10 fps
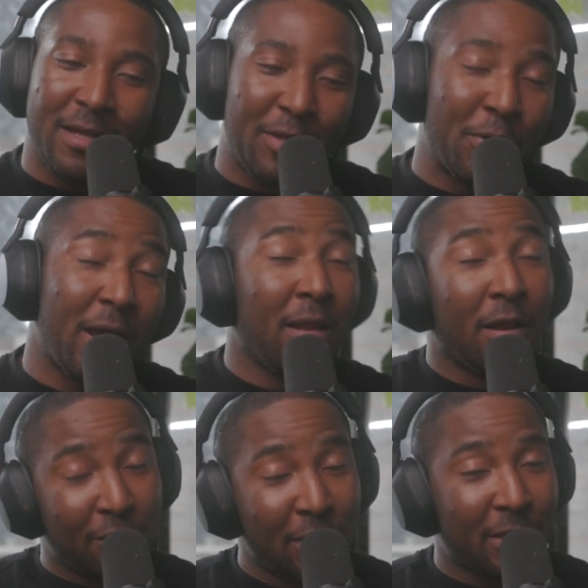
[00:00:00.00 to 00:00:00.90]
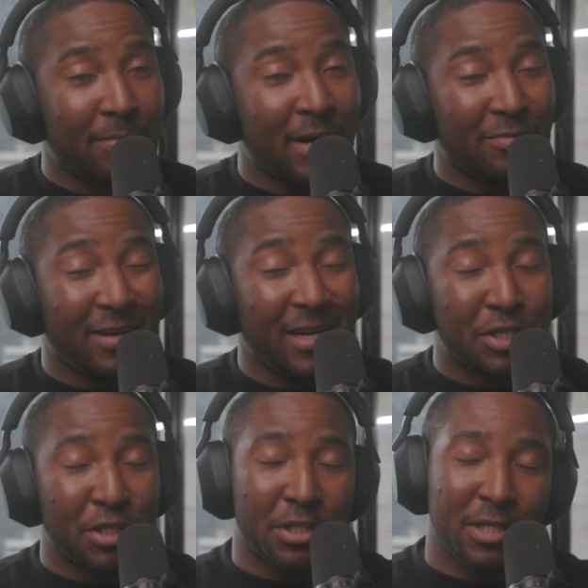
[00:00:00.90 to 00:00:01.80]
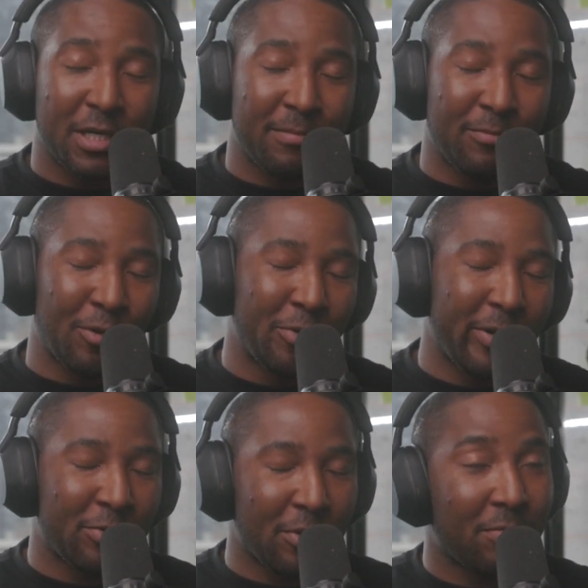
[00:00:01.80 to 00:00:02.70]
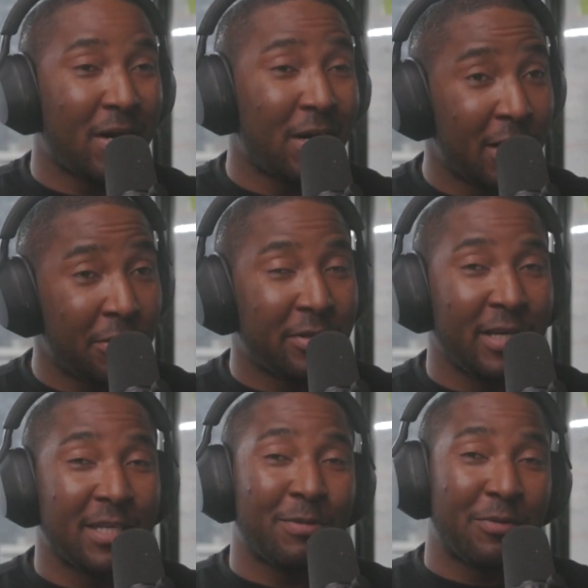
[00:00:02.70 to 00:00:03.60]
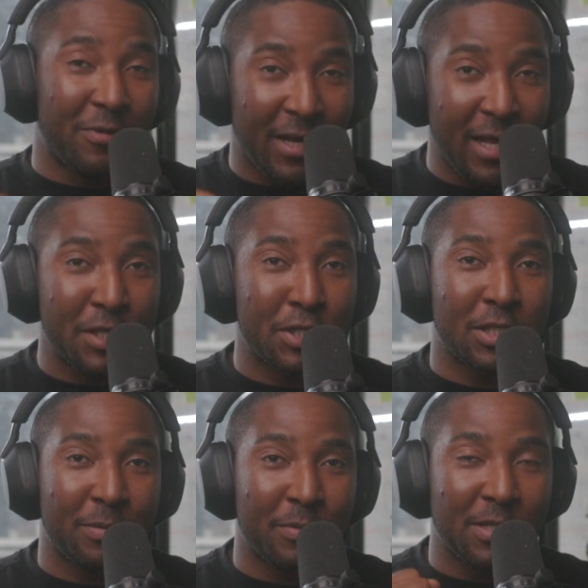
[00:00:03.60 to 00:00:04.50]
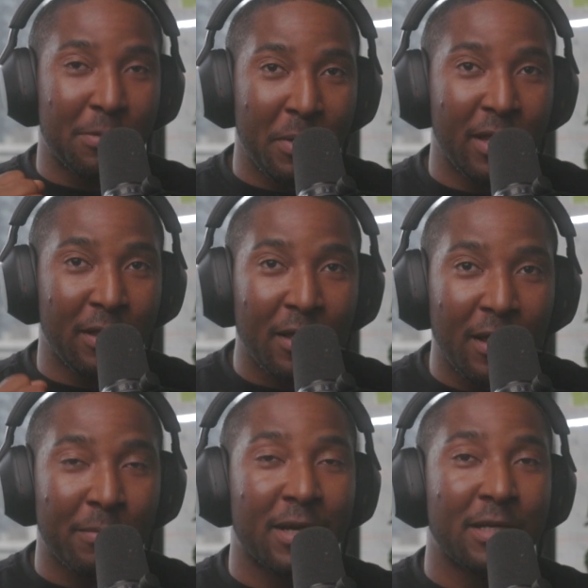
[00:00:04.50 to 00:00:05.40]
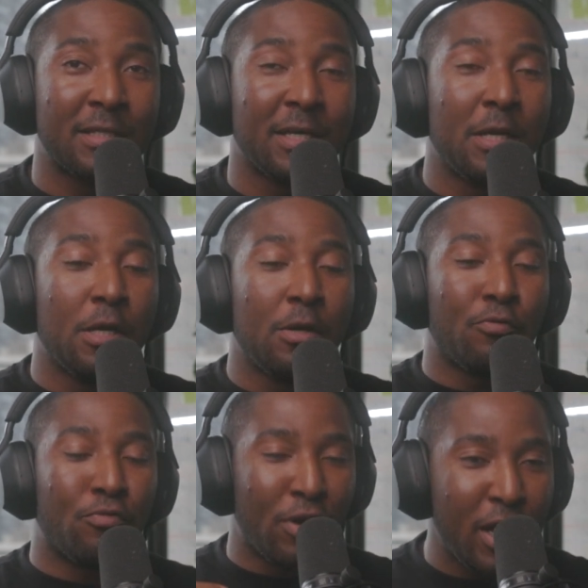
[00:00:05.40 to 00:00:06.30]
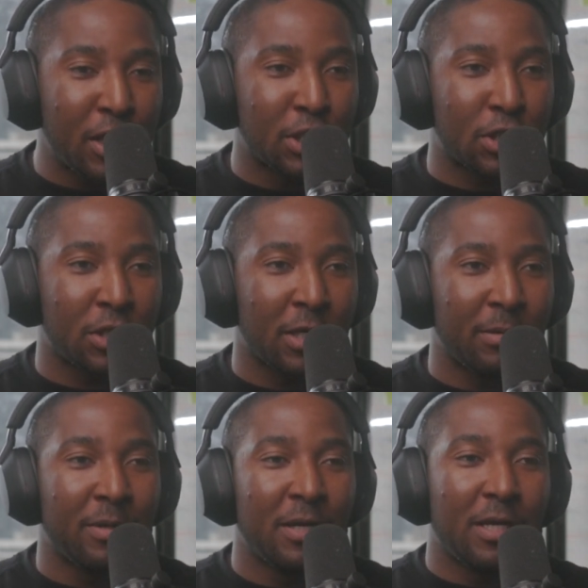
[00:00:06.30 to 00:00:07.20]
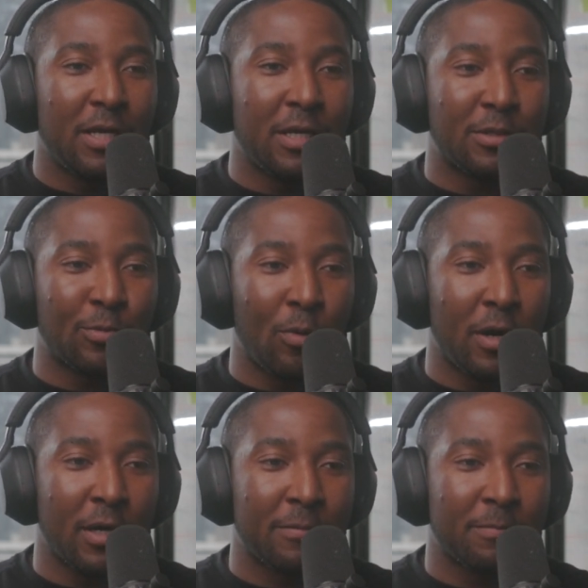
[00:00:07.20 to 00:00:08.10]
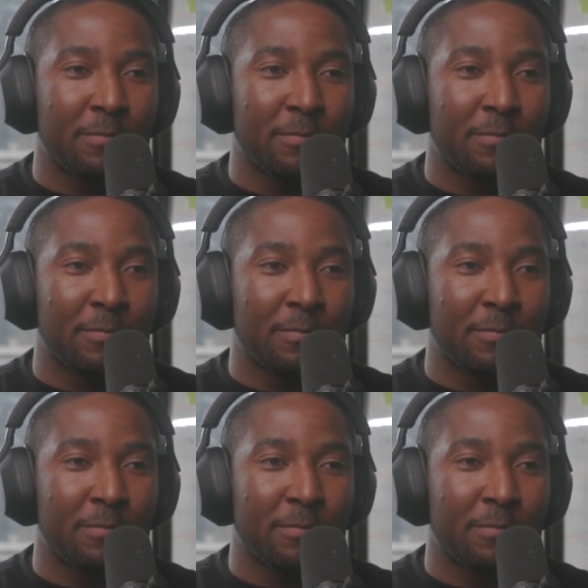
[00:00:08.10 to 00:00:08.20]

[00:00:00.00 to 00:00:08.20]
you know I love talking about relationship, although I talk about other things, but relationship is the main thing because relationship is what